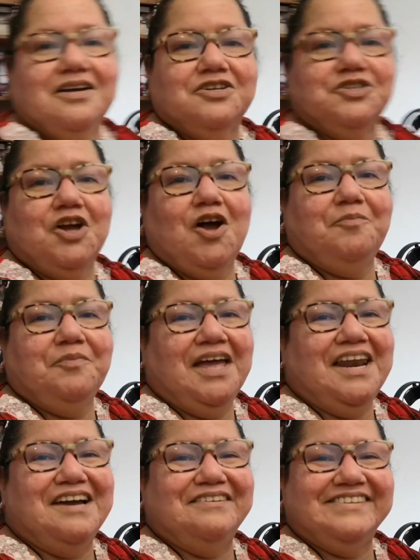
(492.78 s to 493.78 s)
shop,
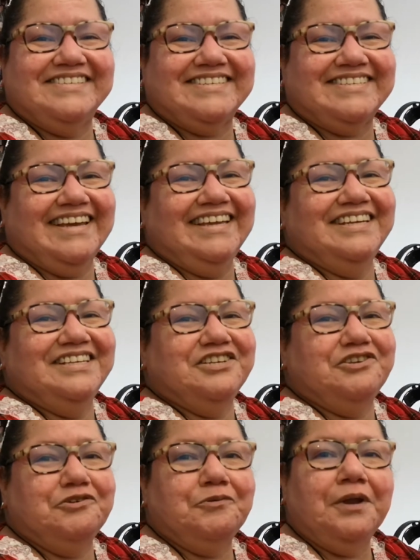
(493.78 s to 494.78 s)
and I was excited to
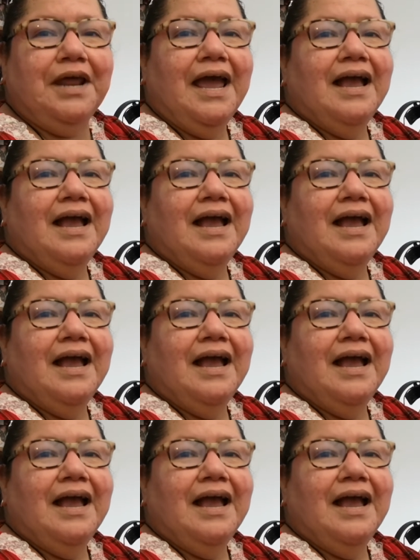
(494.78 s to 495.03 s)
do it.